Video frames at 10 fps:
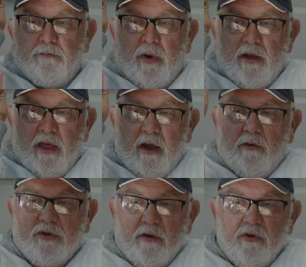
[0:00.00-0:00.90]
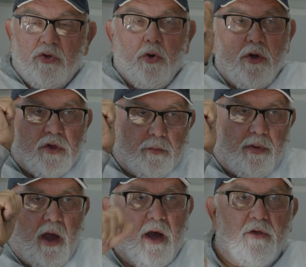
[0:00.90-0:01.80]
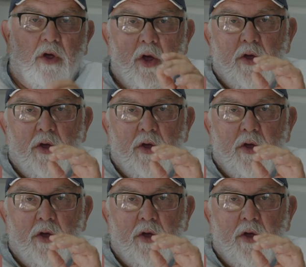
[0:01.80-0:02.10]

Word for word: by that which every joint supplies,